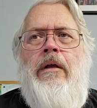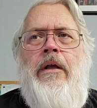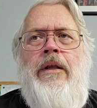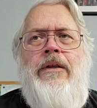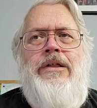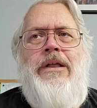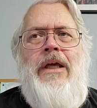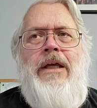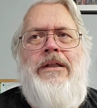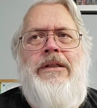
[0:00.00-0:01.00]
In this
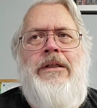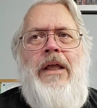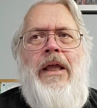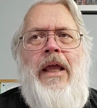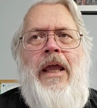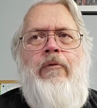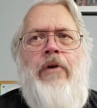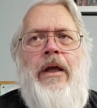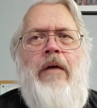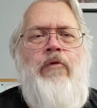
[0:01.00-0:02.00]
case,
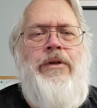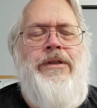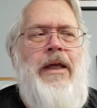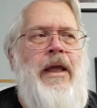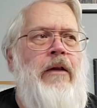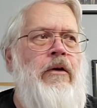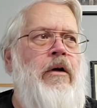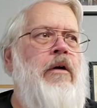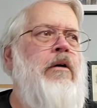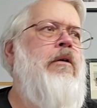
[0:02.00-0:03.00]
Abraham would say,
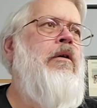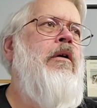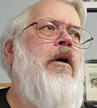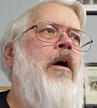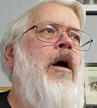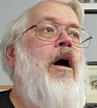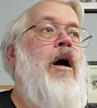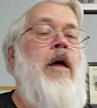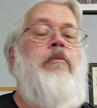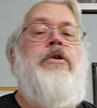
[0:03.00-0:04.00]
"Look,
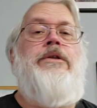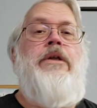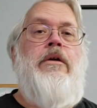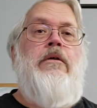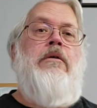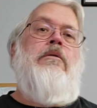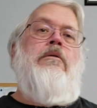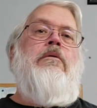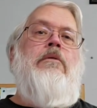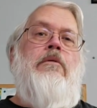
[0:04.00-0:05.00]
I'm just here,
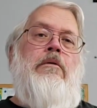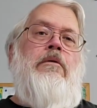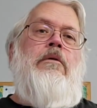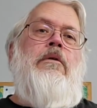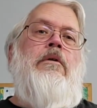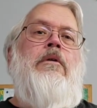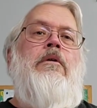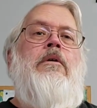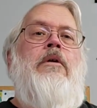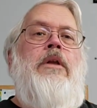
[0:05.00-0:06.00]

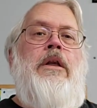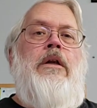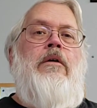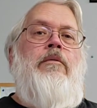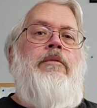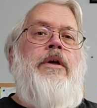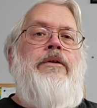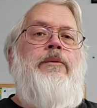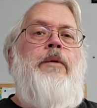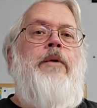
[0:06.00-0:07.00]

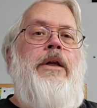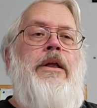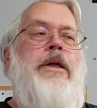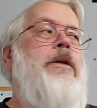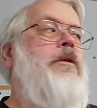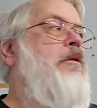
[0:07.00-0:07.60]
because we want to eat